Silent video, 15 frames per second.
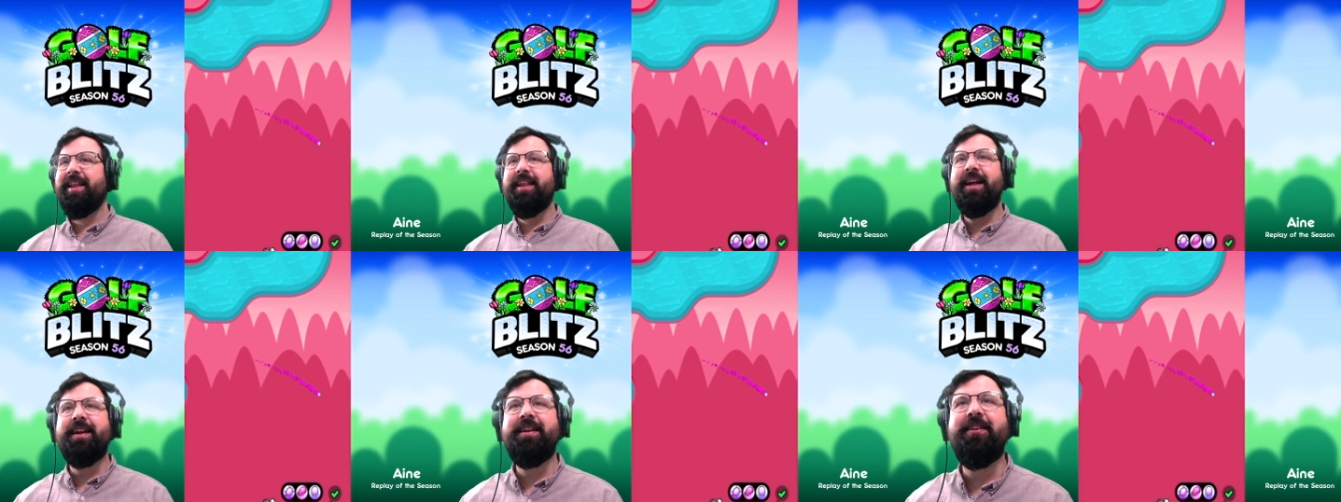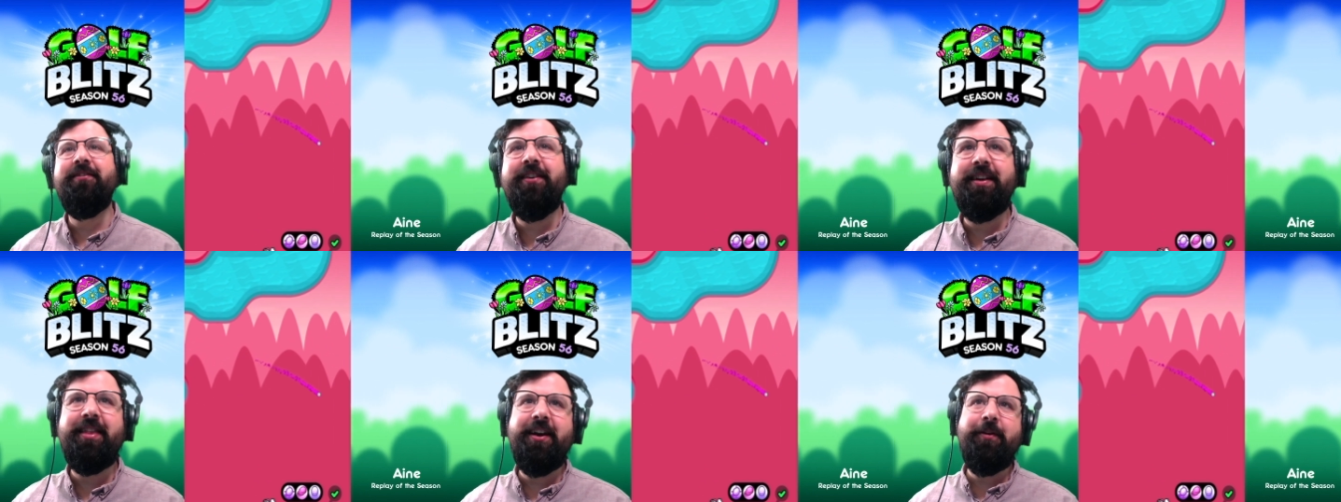That didn't
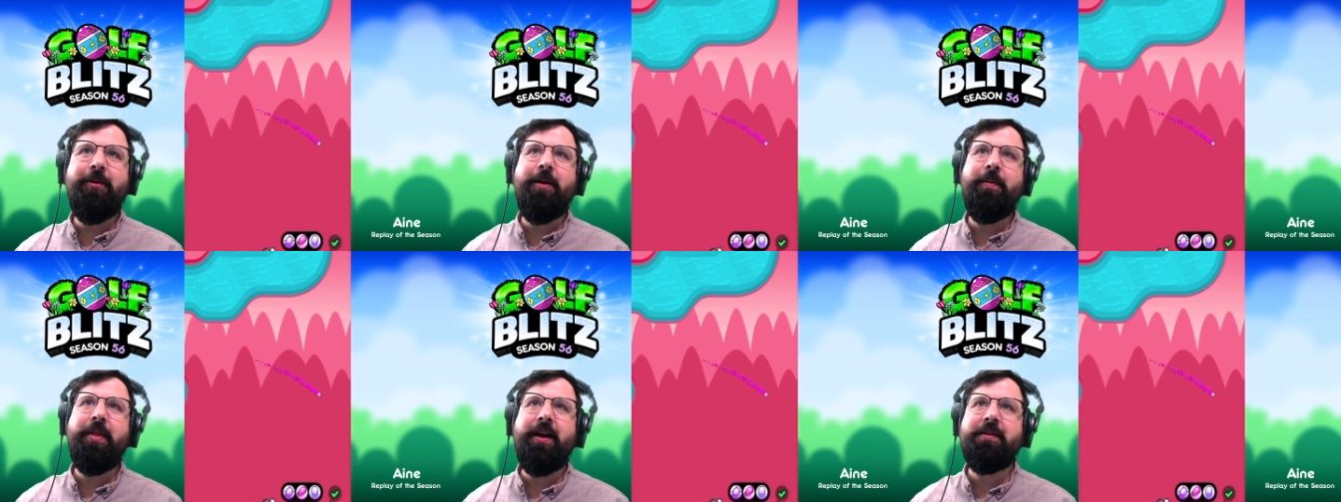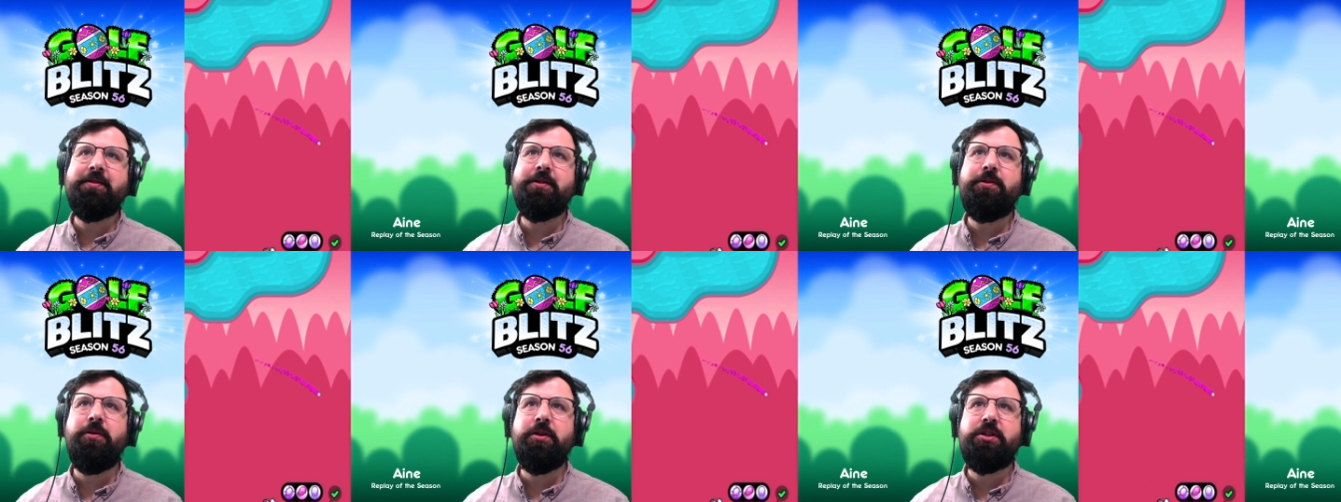work that well, but that
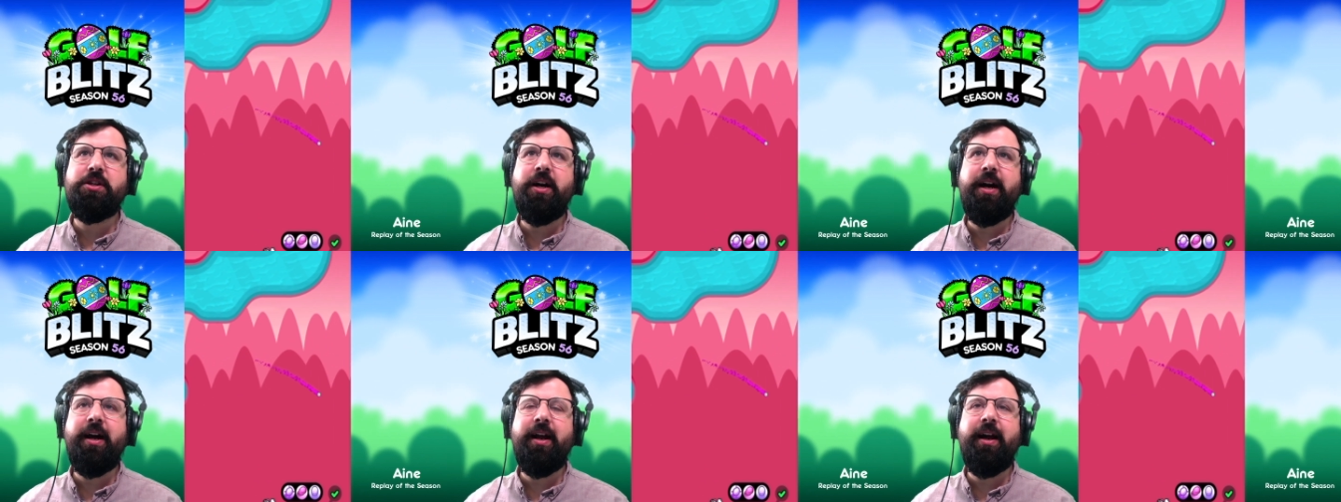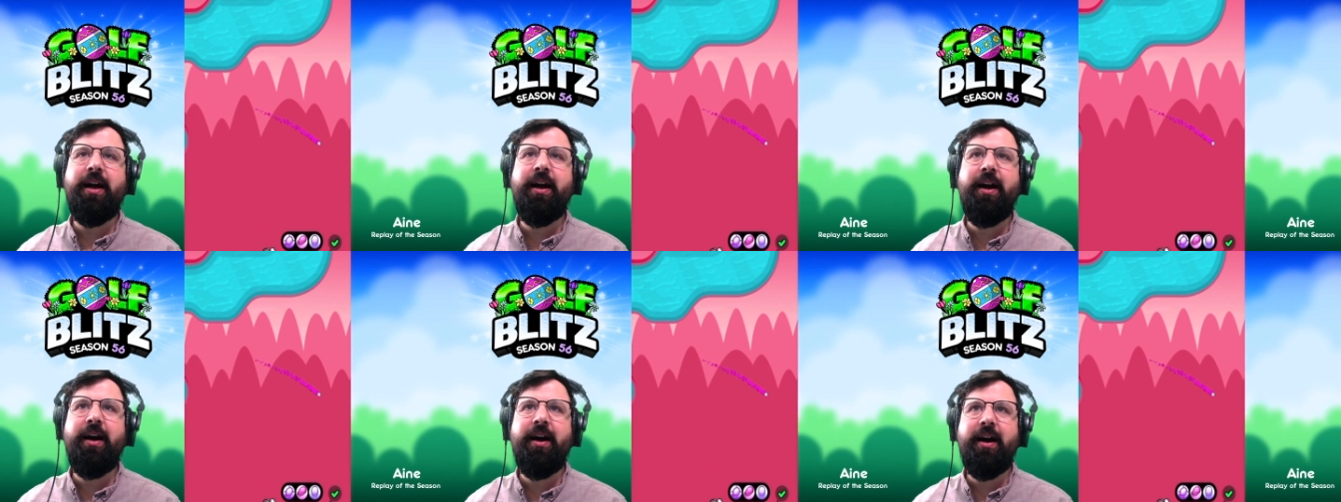was a cool shot.
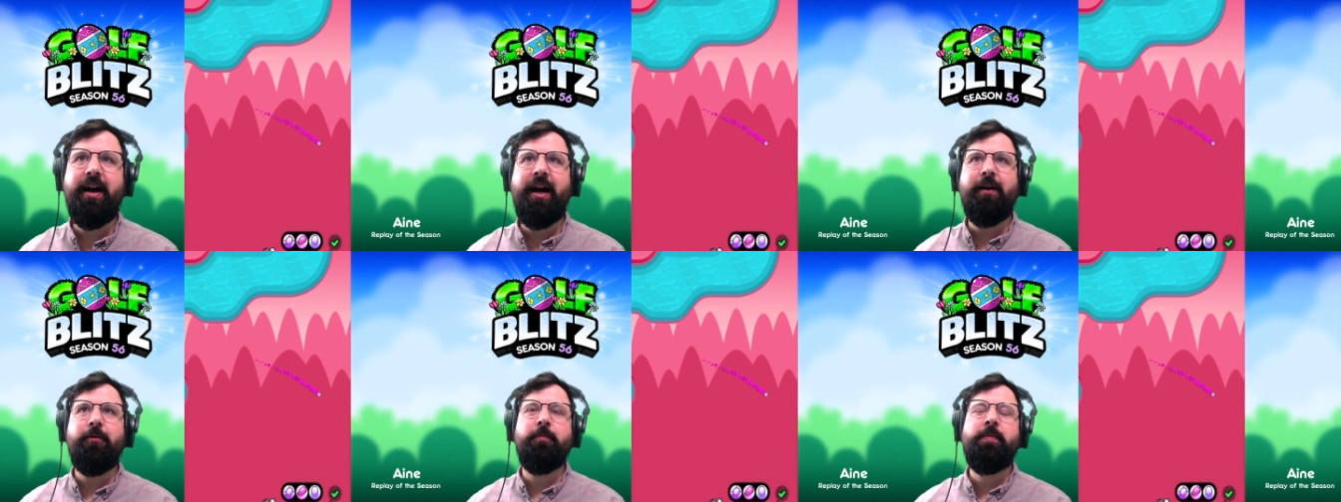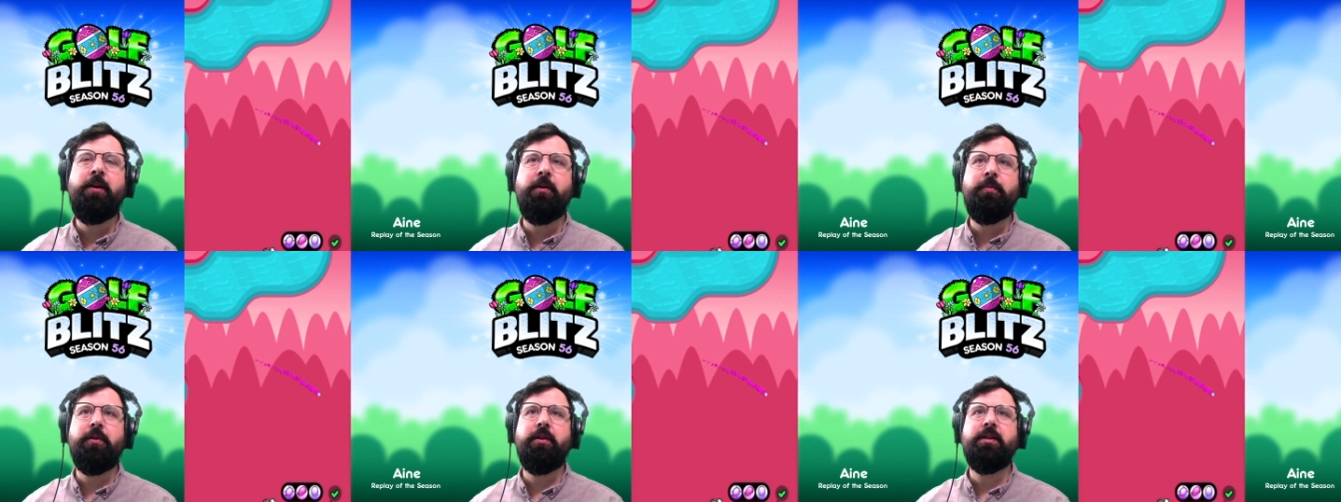Uh, how
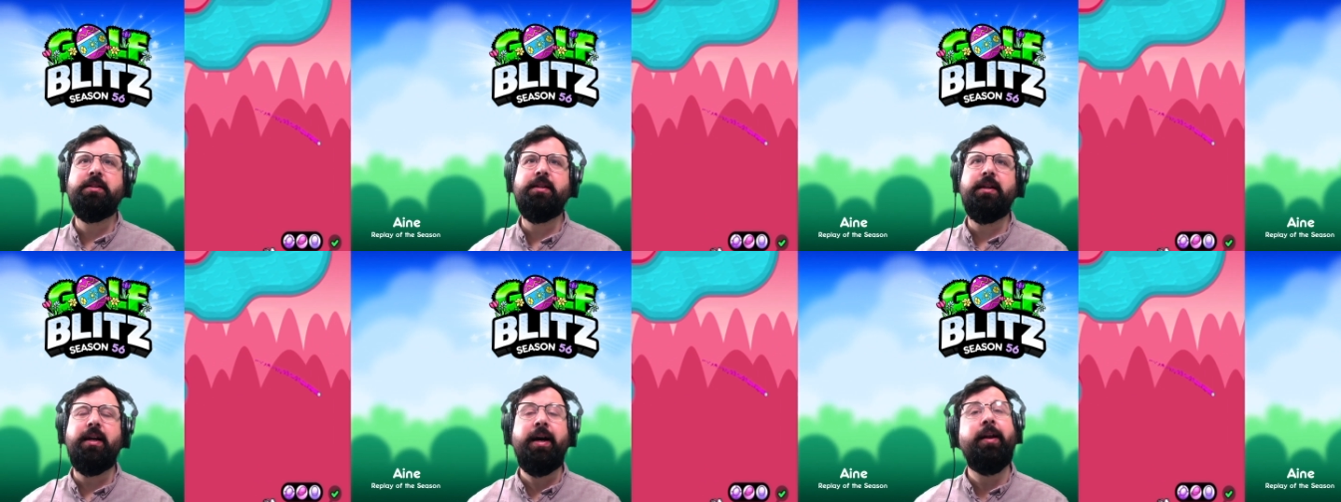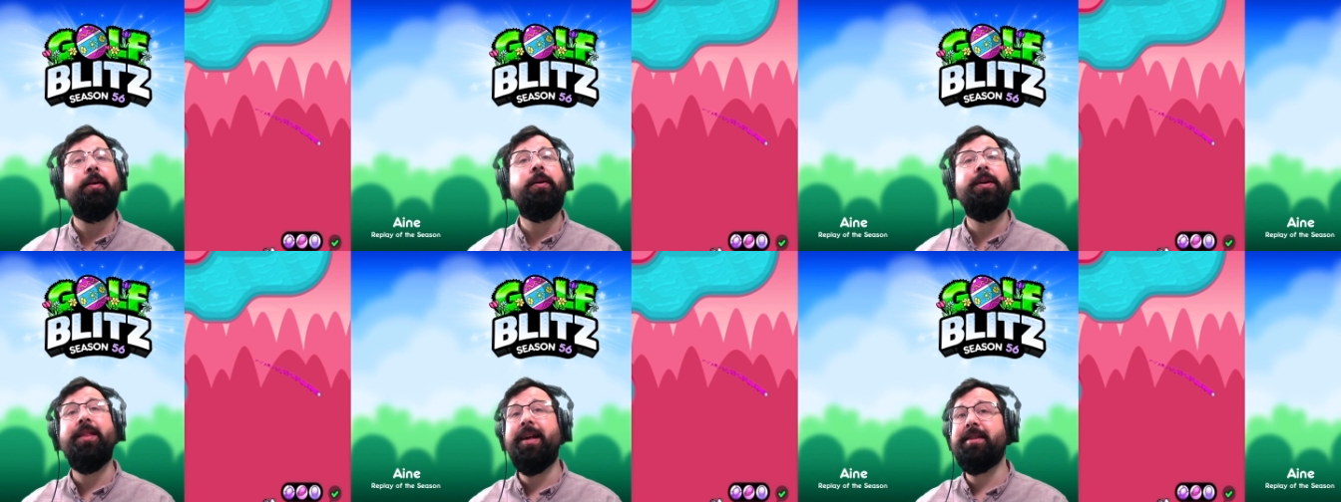repeatable is it? I
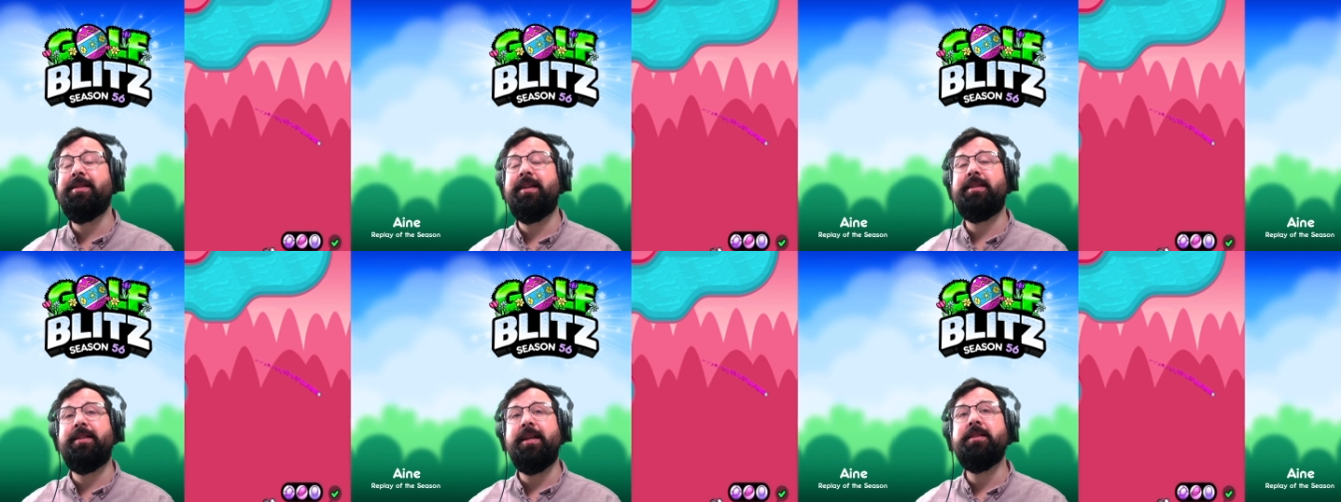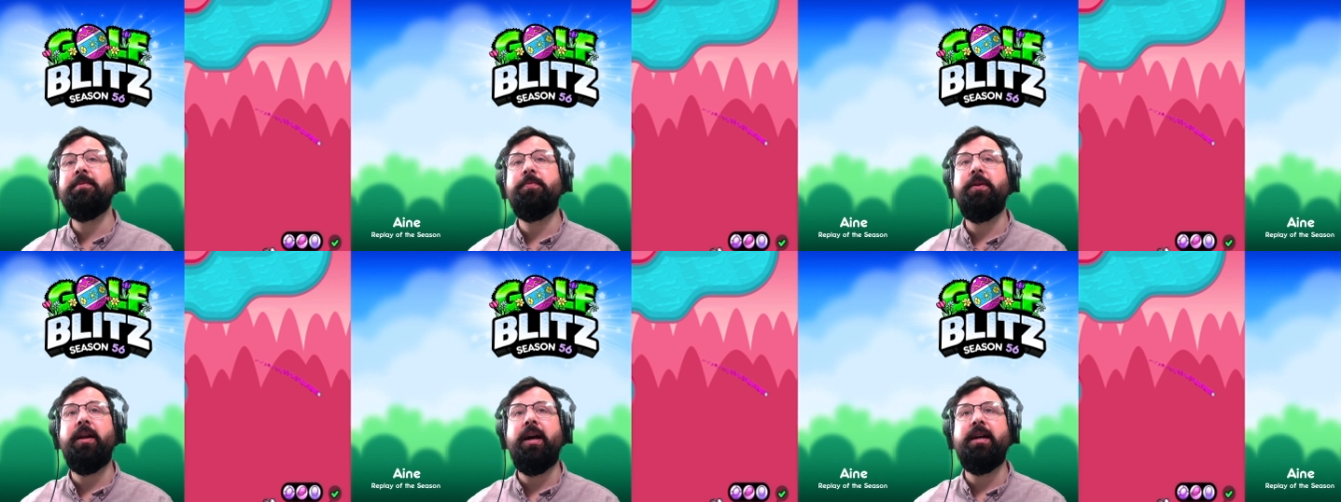don't know. That takes, that's a
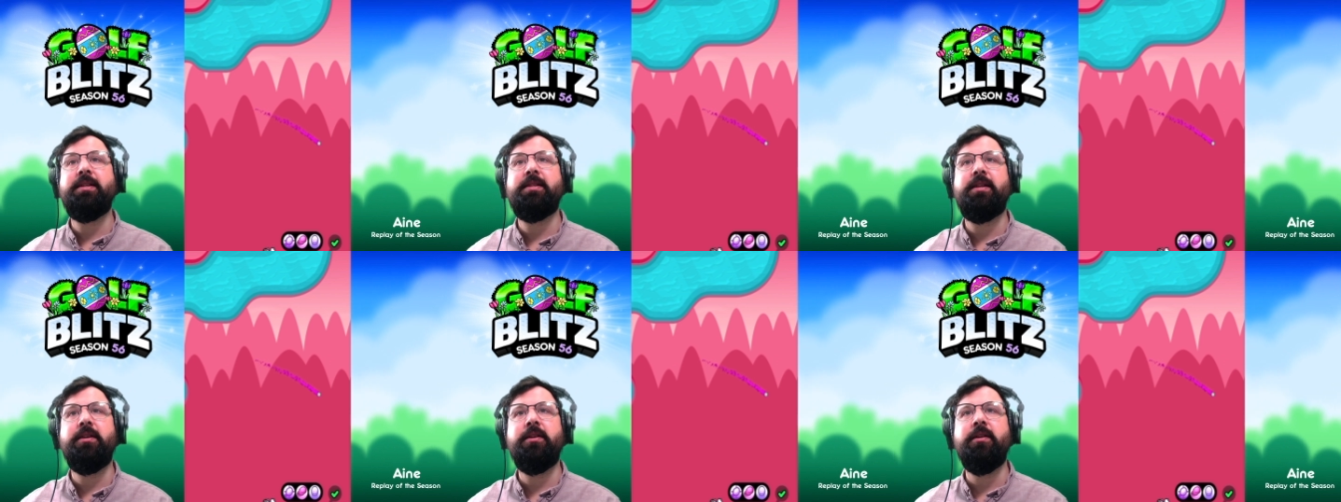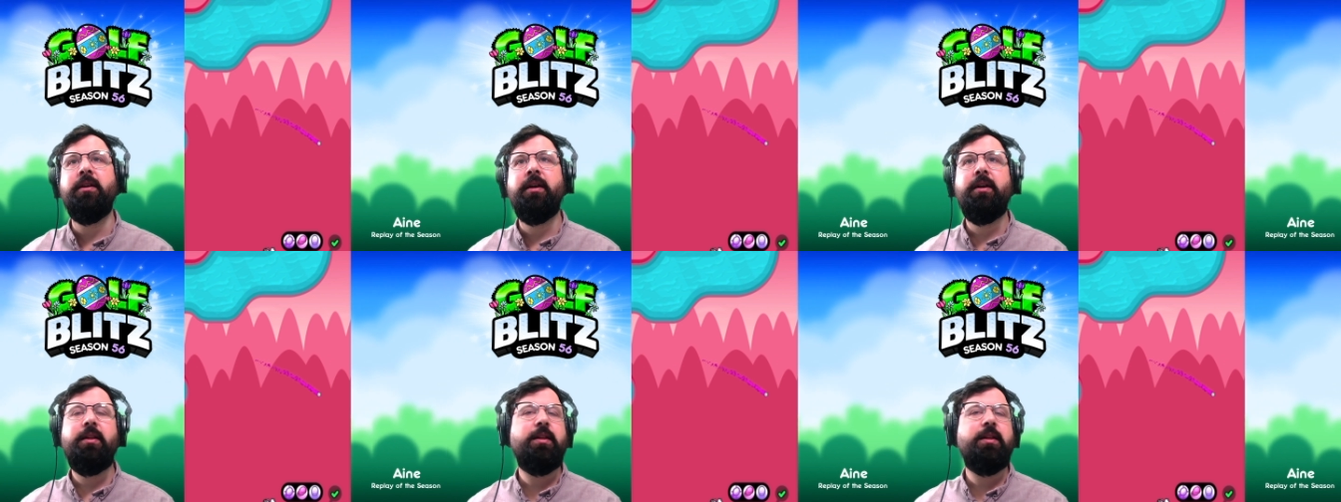pretty high skill.